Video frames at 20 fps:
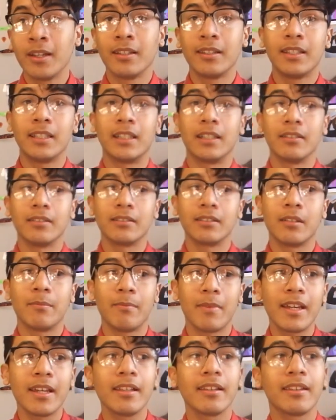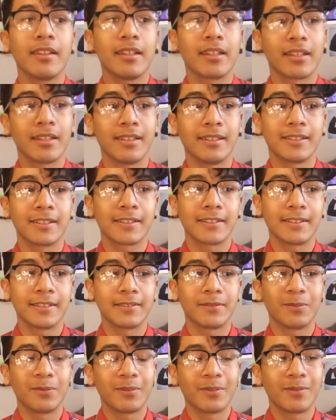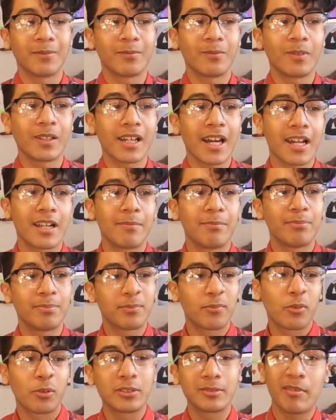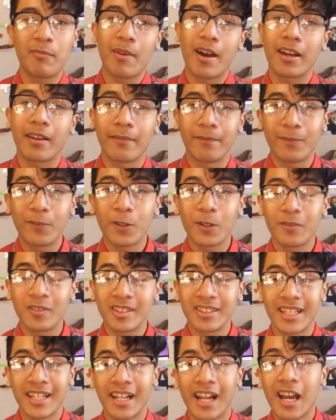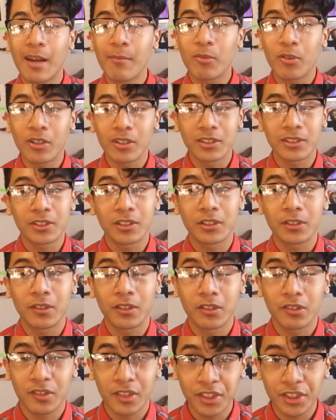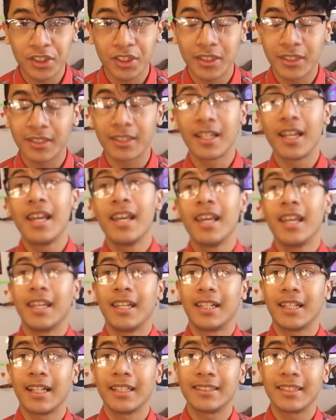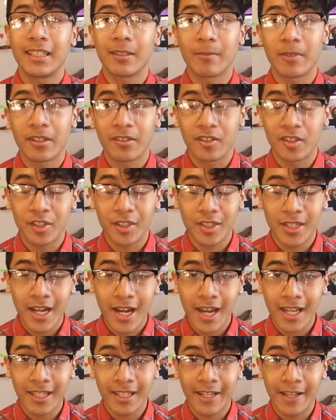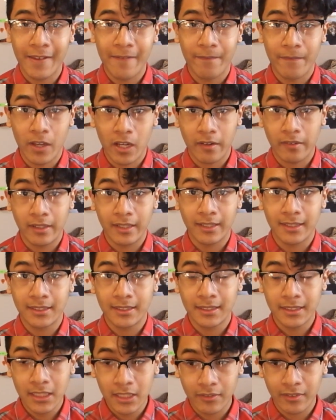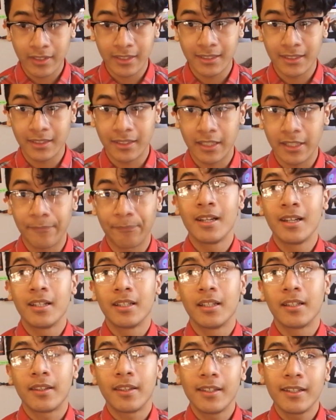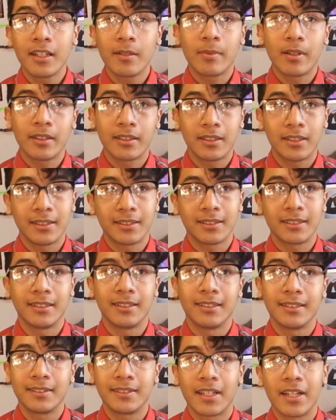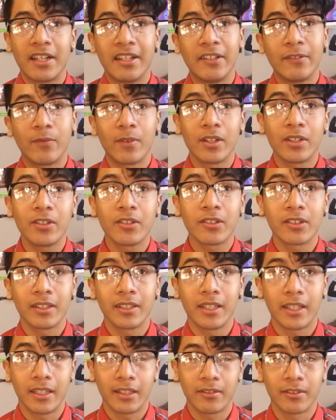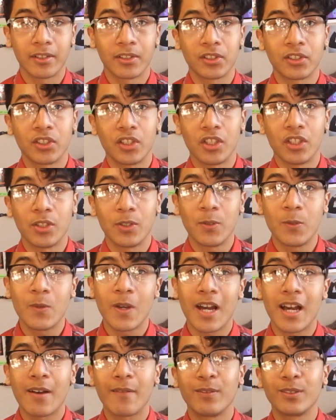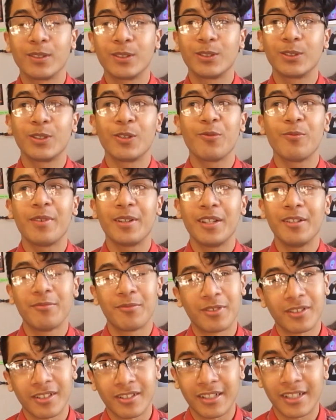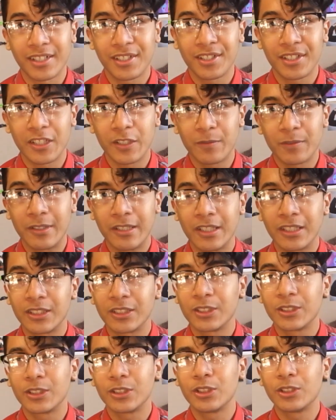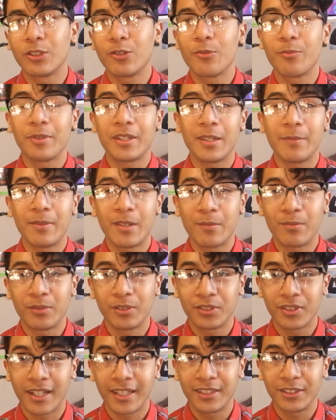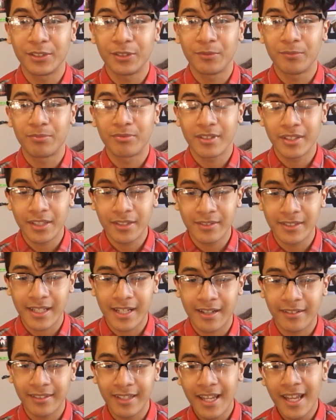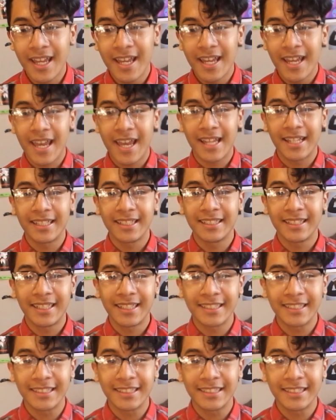Now, the main thing is what kind of throws me back and forth is that I'm also a Christian, and I take my Christianity very seriously. The thing about this is that when you're a gay Christian, you have so many more hardships because so many people try to bring you down, and